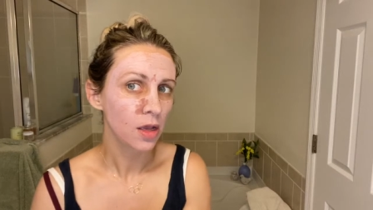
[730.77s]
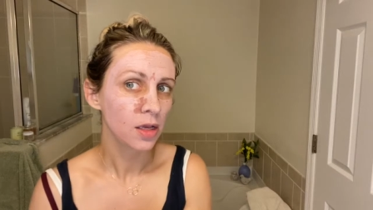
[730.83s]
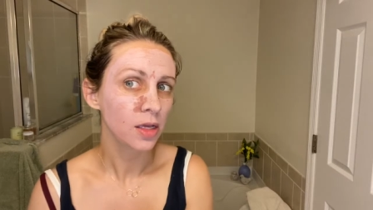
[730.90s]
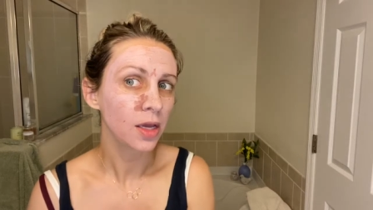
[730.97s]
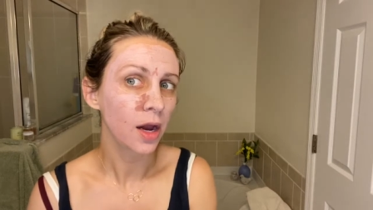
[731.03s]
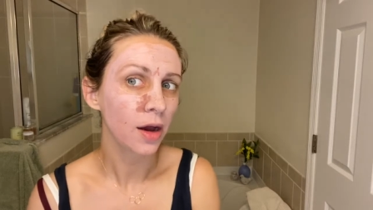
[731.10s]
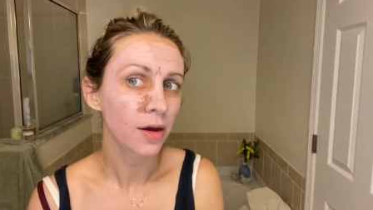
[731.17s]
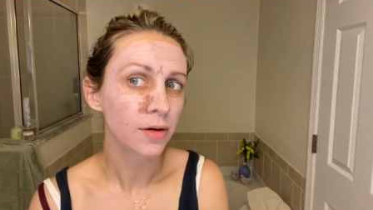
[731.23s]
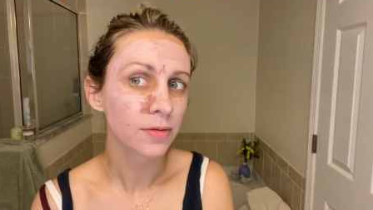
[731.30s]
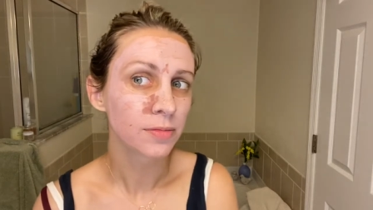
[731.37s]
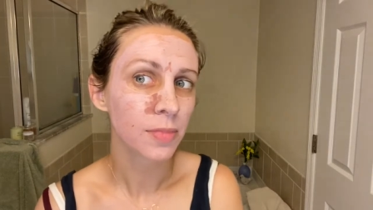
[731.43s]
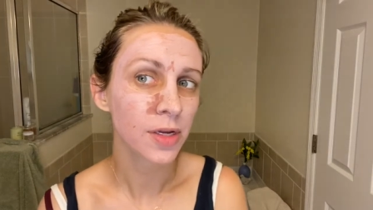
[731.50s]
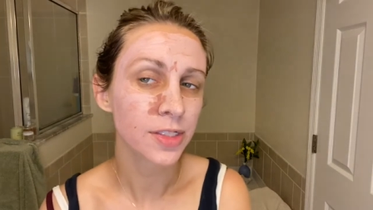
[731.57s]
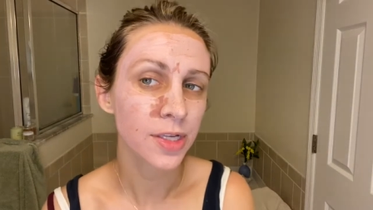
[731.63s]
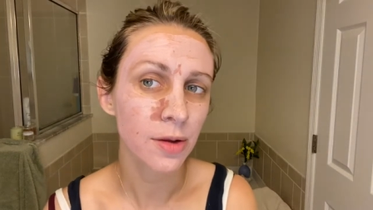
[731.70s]
Yeah,
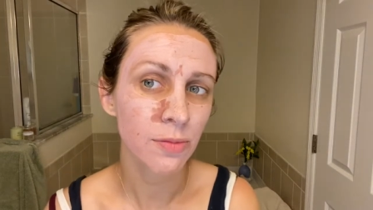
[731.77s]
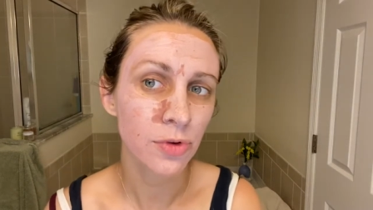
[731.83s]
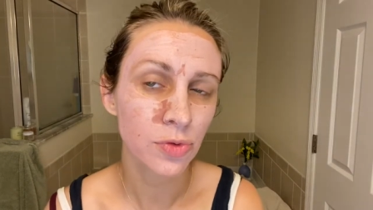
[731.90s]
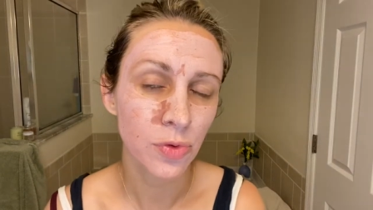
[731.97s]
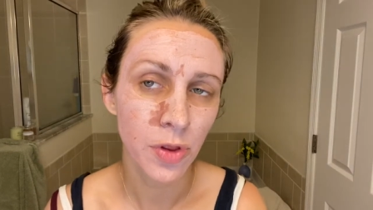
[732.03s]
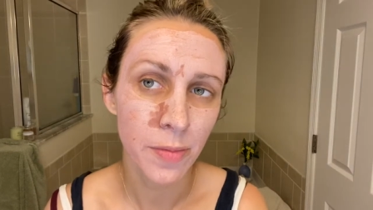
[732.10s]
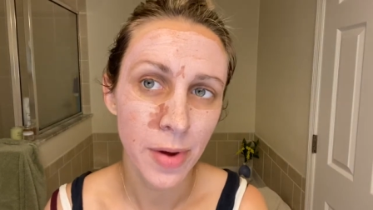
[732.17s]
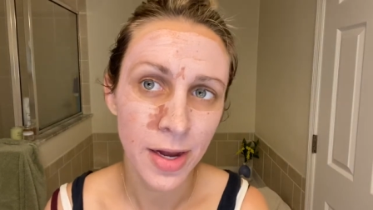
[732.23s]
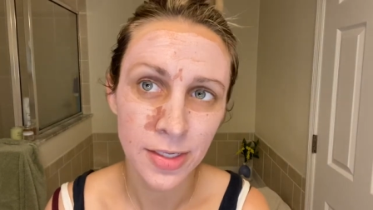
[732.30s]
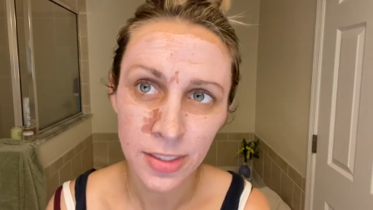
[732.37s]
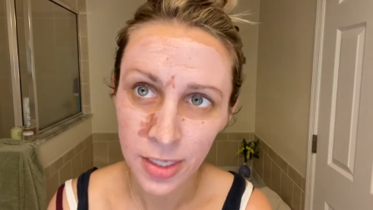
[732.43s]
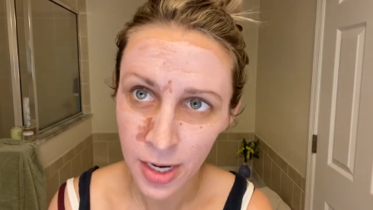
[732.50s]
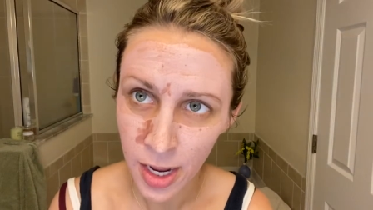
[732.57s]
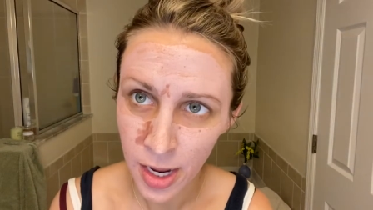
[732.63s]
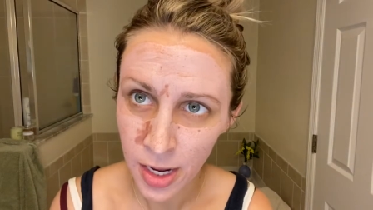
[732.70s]
my skin was really bad
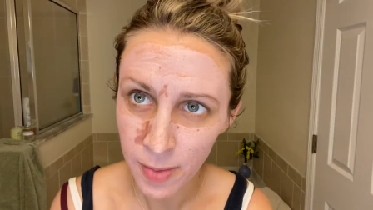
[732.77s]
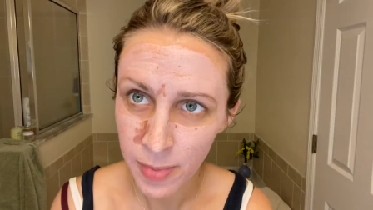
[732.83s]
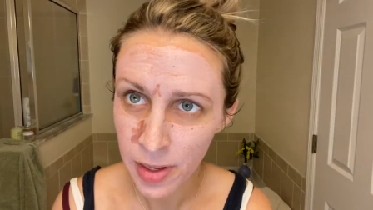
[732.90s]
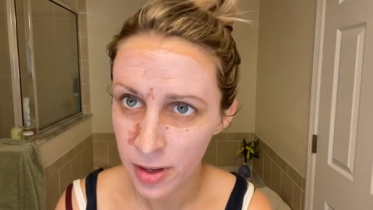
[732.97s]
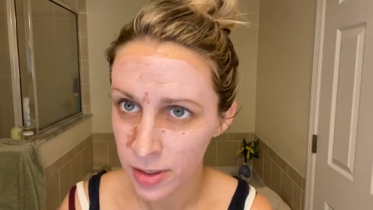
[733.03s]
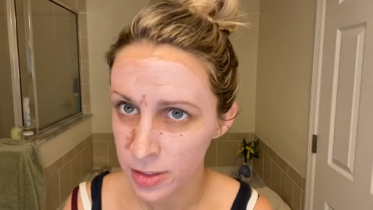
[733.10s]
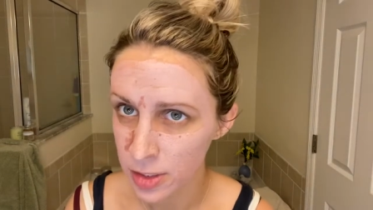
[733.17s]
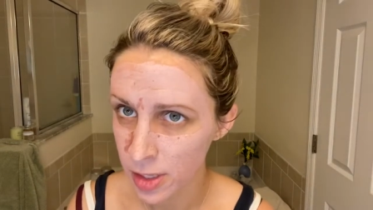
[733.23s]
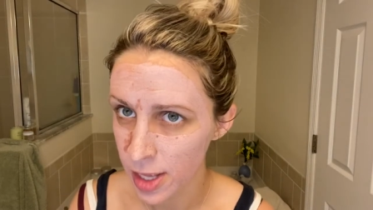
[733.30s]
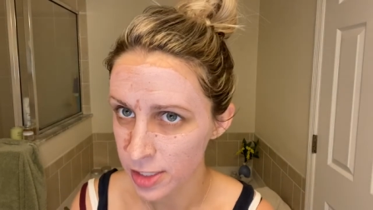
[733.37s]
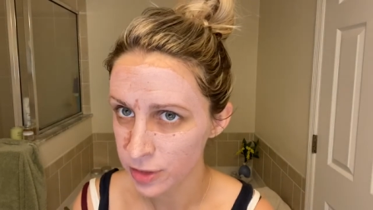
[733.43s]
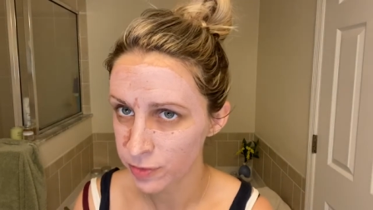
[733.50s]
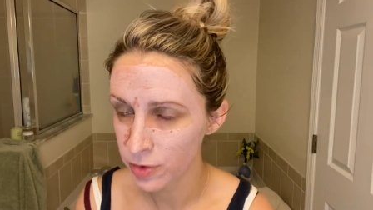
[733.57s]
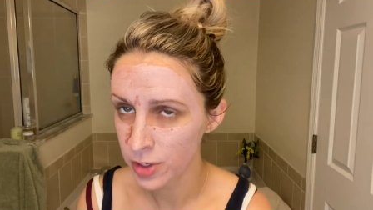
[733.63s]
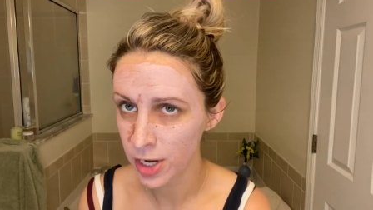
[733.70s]
today because the
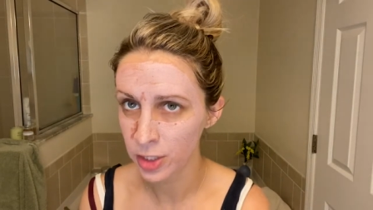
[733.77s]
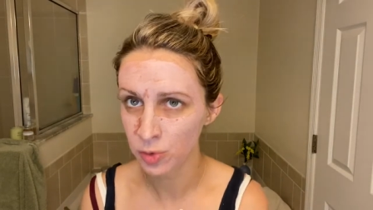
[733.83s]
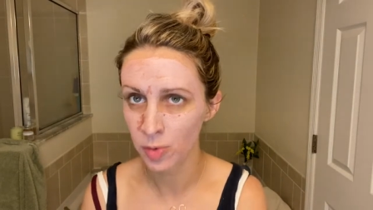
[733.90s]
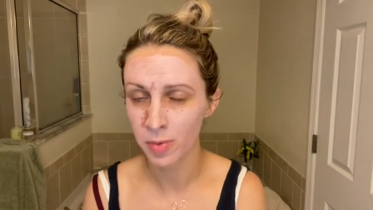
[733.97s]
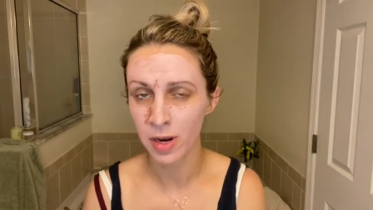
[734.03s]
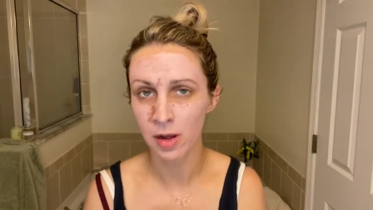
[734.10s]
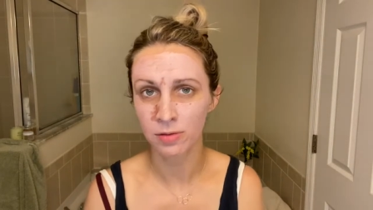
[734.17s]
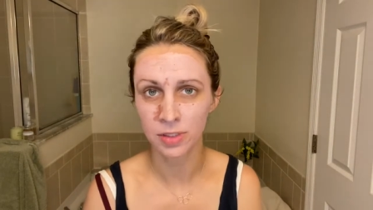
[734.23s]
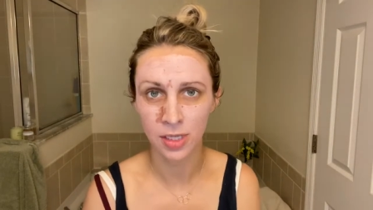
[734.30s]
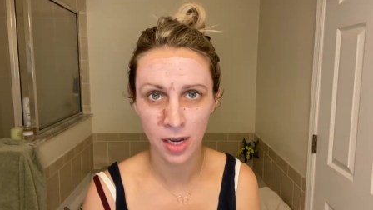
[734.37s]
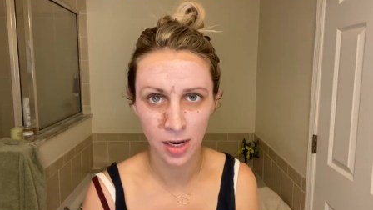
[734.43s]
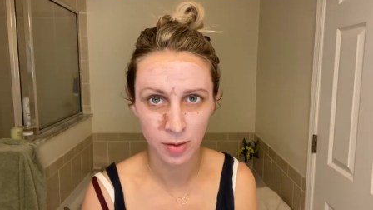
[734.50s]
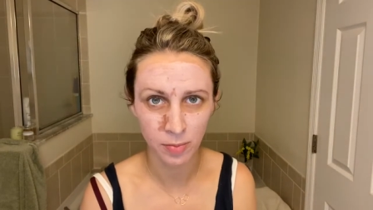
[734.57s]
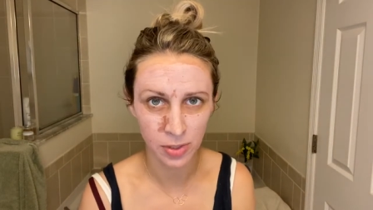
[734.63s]
last few days we've been outside